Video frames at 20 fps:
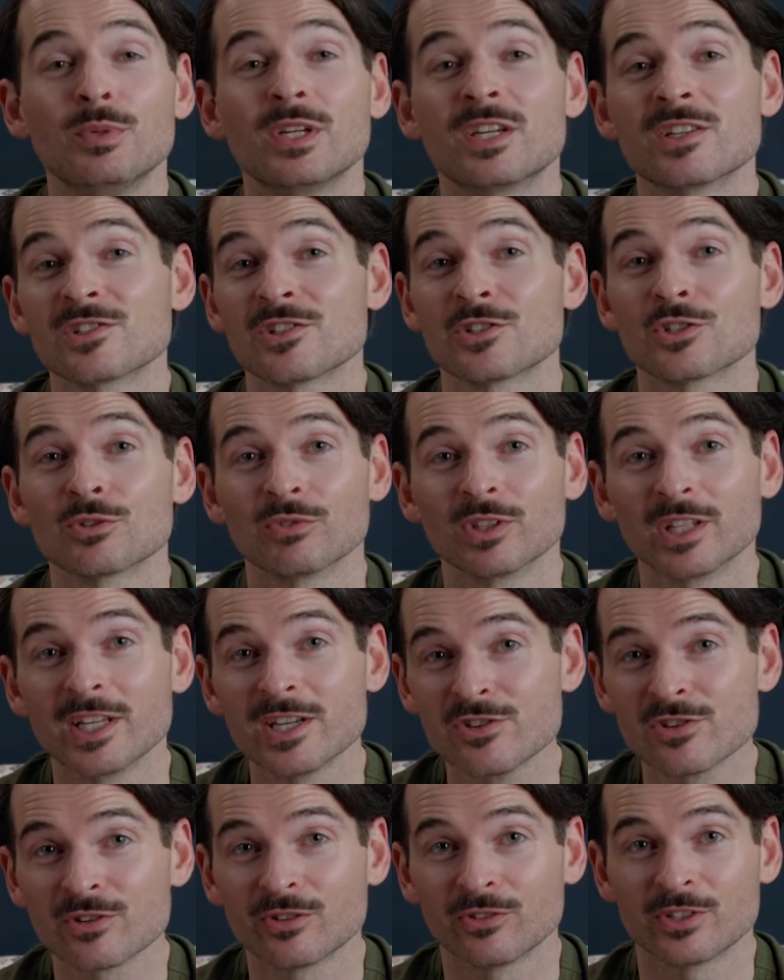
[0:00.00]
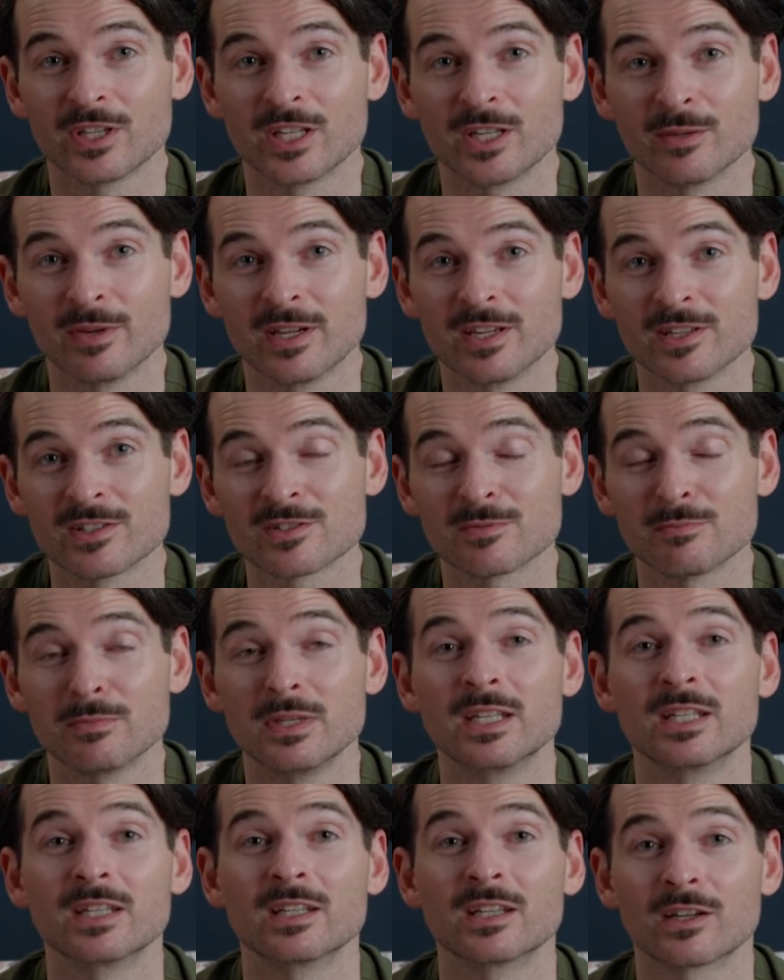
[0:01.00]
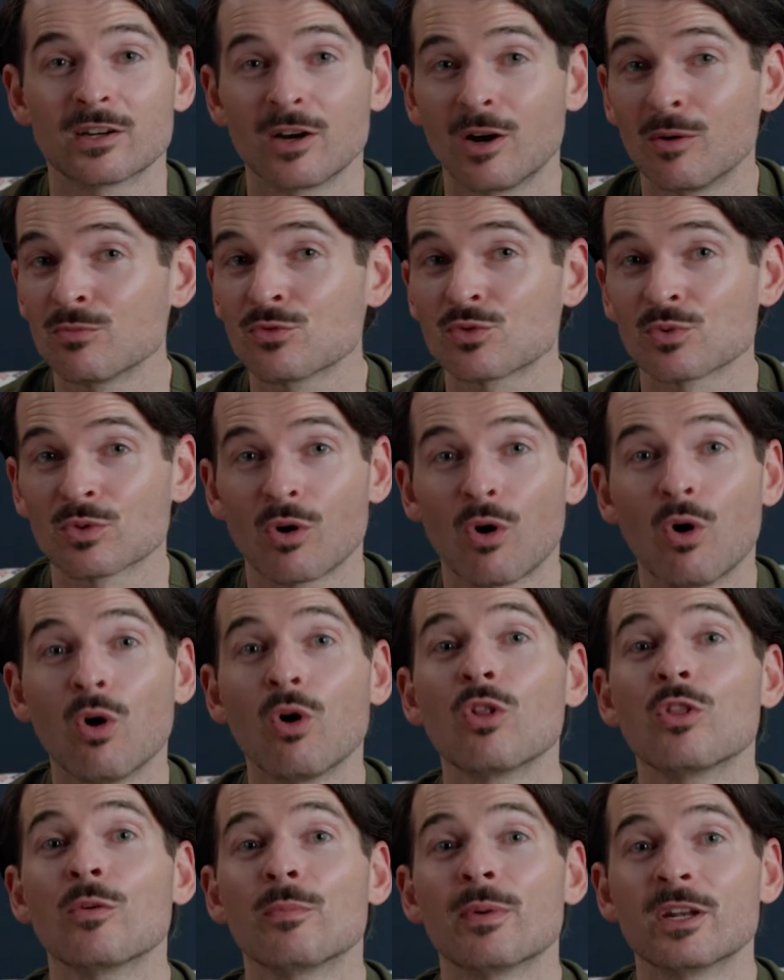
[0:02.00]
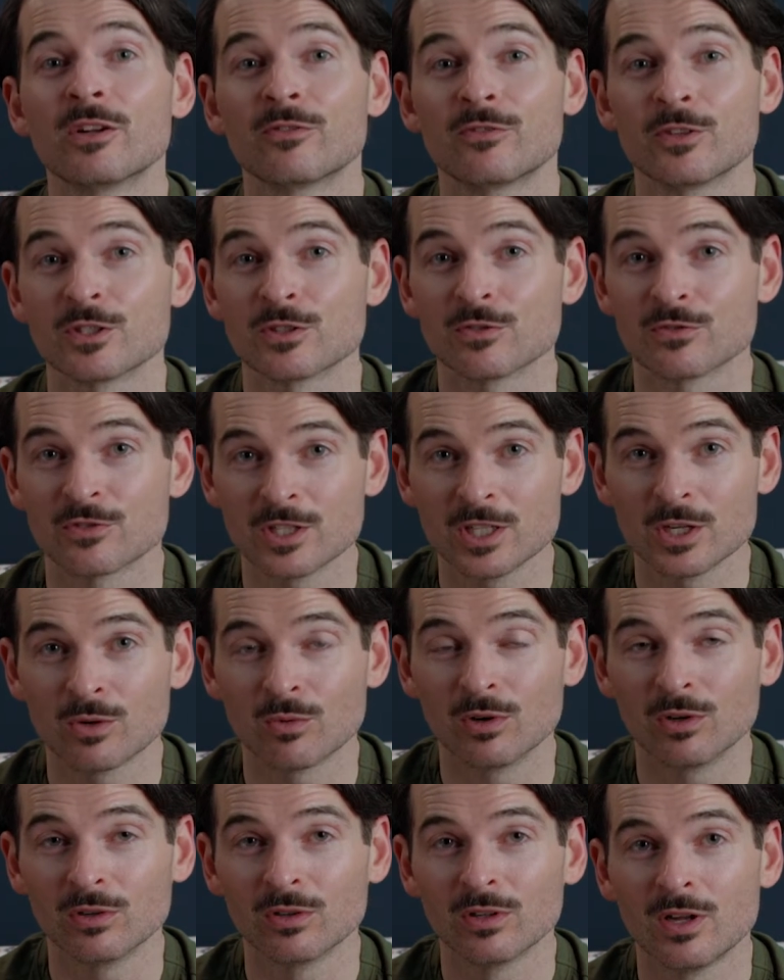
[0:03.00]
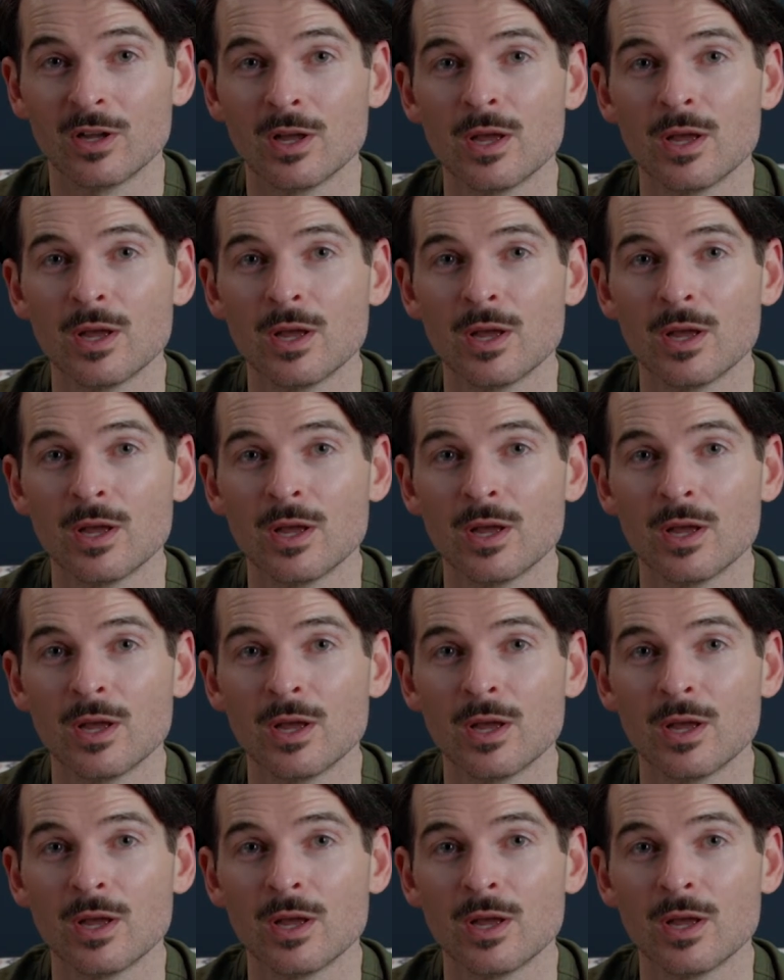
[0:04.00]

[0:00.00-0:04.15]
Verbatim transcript: Because it's a relational database, meaning it comes with all the benefits of SQL,